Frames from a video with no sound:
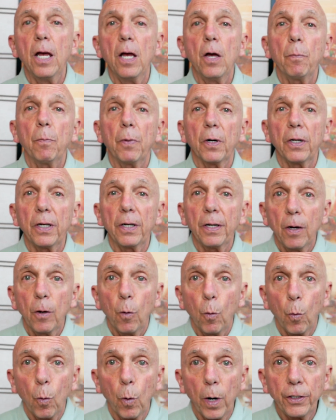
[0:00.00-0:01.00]
But
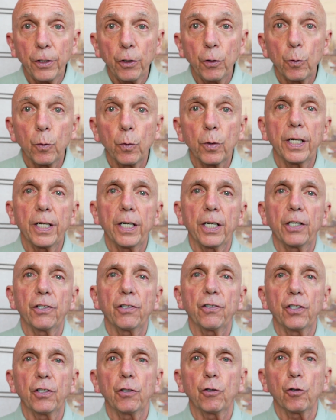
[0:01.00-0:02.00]
when you were in a
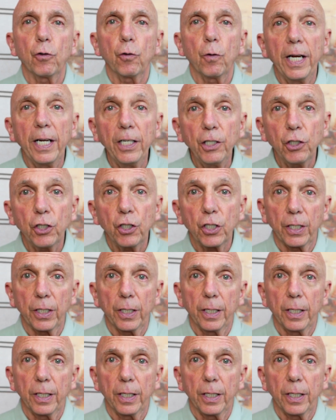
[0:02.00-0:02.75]
situation